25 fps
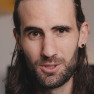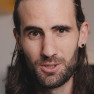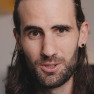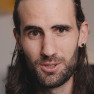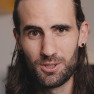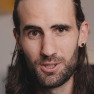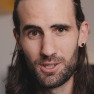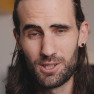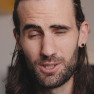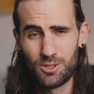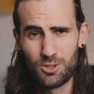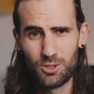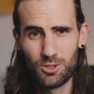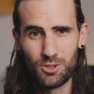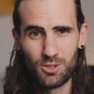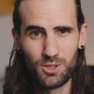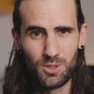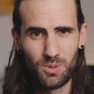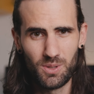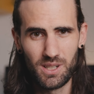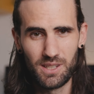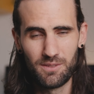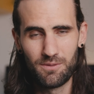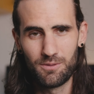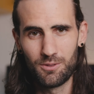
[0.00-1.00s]
You can shoot
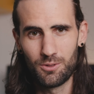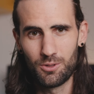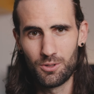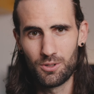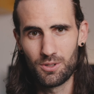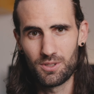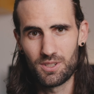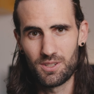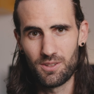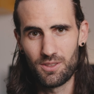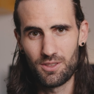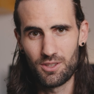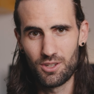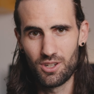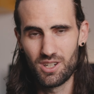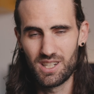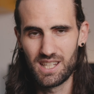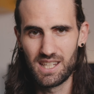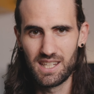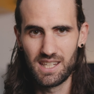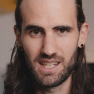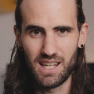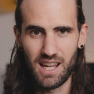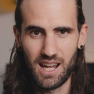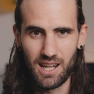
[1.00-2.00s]
24 to
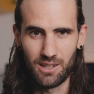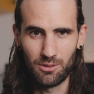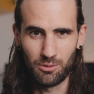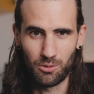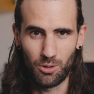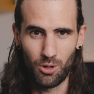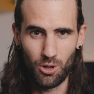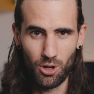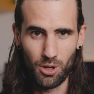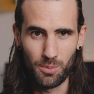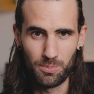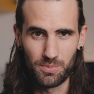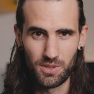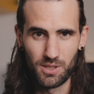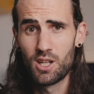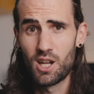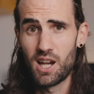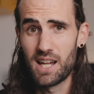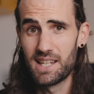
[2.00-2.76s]
30 uncropped.